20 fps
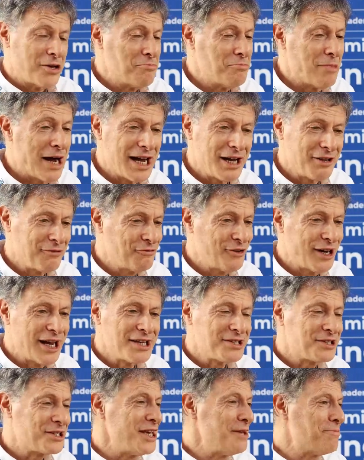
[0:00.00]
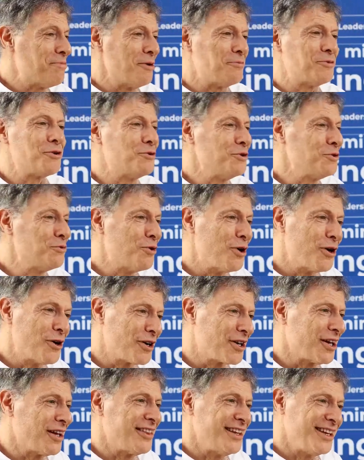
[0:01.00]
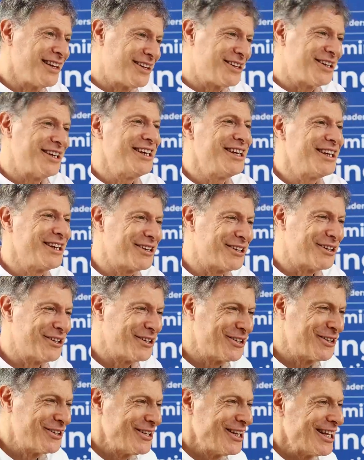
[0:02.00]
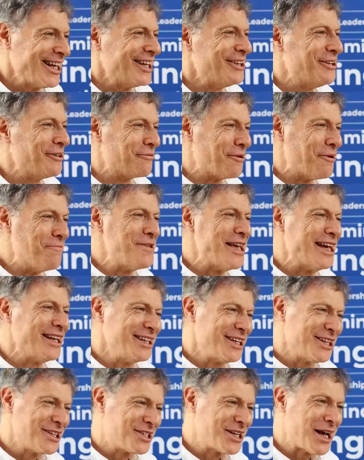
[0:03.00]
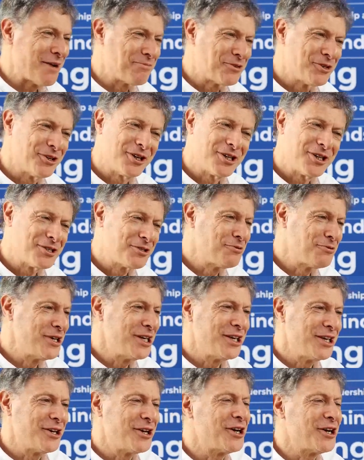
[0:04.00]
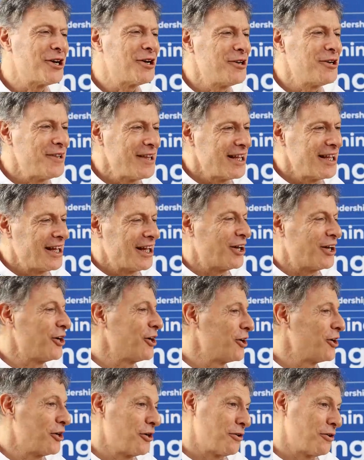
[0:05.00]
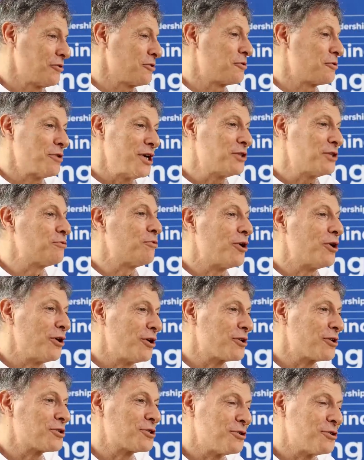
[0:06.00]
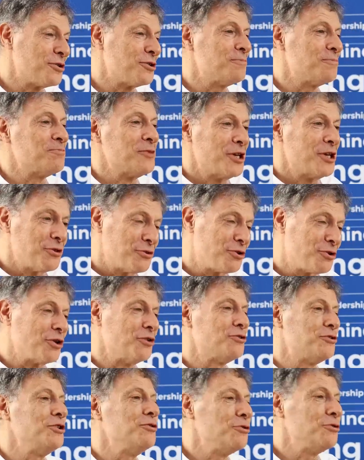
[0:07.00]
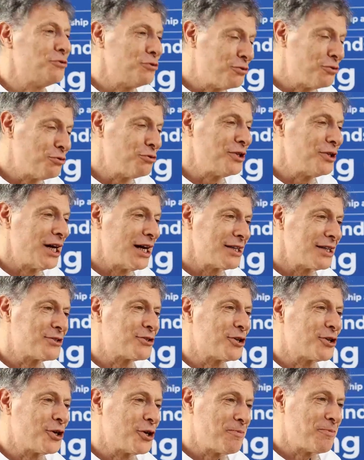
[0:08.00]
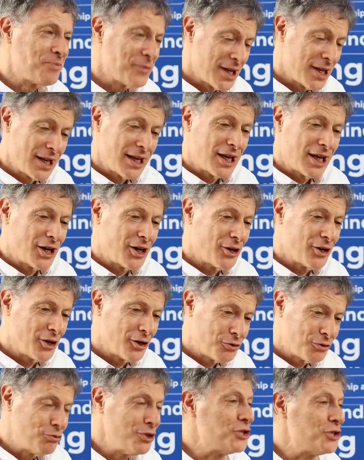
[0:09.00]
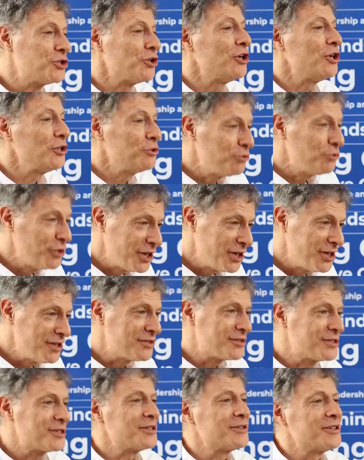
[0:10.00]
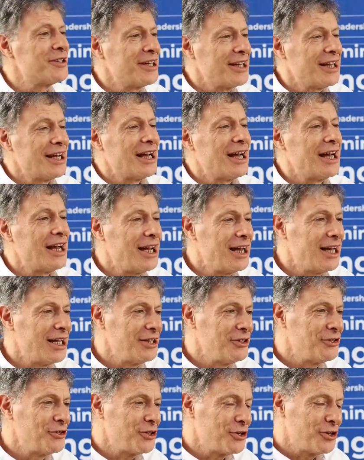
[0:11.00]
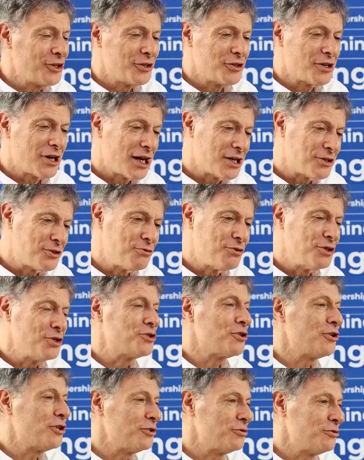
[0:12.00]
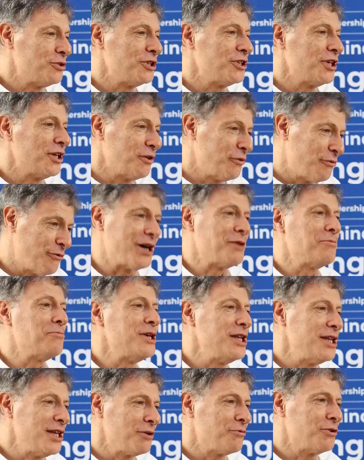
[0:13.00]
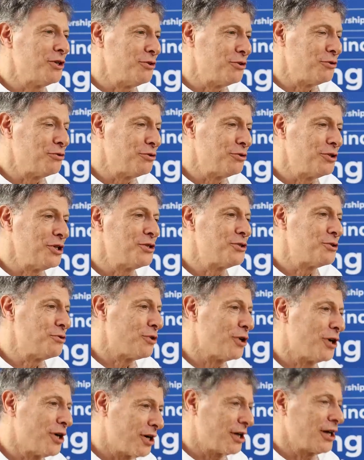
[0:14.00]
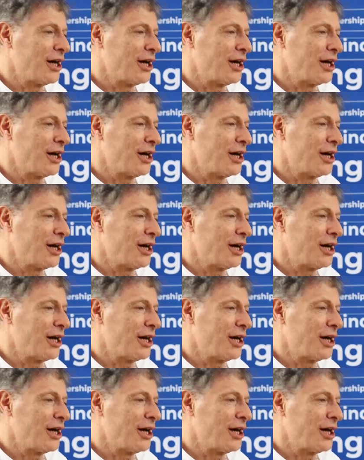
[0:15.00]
My advice, keep up the good work. I think here the Romanian chapter is doing great work. So to continue to do that, to enjoy doing it. And as you enjoy doing it and find meaning when you do this, you are